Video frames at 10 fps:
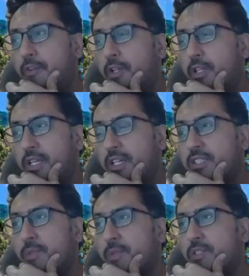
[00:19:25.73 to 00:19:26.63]
the
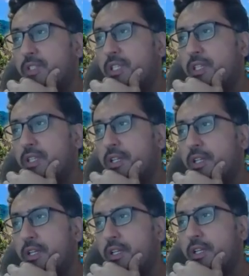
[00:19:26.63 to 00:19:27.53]
customers to see their
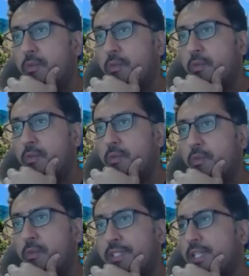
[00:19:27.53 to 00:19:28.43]
invoices
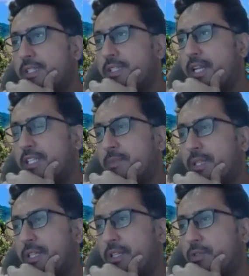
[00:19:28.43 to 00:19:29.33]
as well as the last
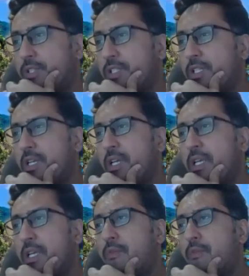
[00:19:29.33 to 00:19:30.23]
monthly usage.
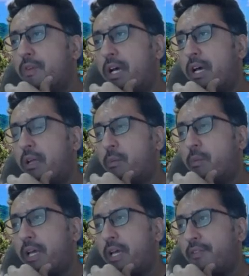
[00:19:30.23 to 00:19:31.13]
I'll
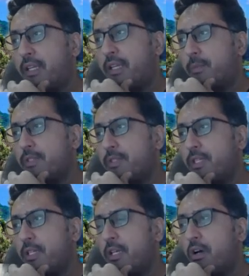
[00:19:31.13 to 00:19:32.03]
have LWC
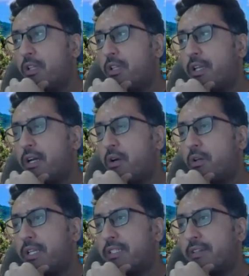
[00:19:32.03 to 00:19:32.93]
on their
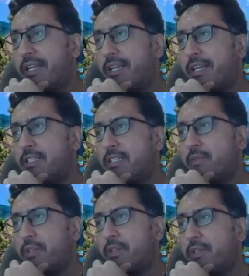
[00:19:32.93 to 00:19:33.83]
account as a related list
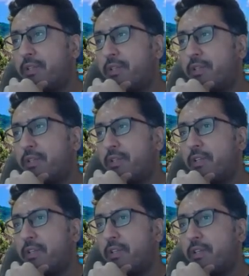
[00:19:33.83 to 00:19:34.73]
where they will see all the
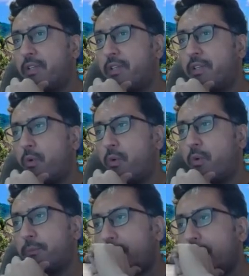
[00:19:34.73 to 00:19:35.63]
invoices there.
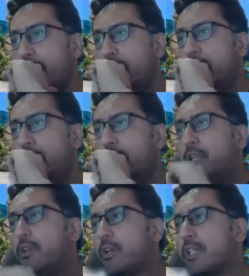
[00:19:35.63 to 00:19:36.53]

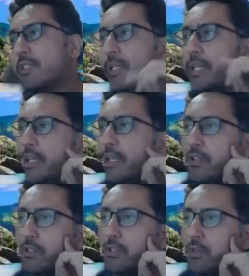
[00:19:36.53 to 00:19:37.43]
Now, customer can
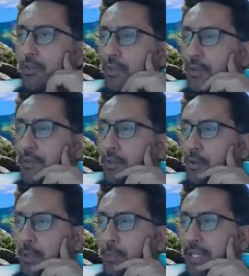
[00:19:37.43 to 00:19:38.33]
also do the following: view
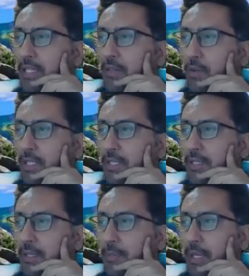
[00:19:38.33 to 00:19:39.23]
their past
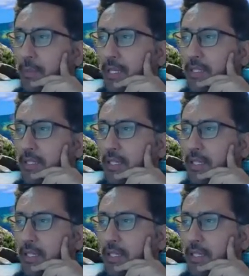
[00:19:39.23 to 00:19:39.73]
invoices and payments.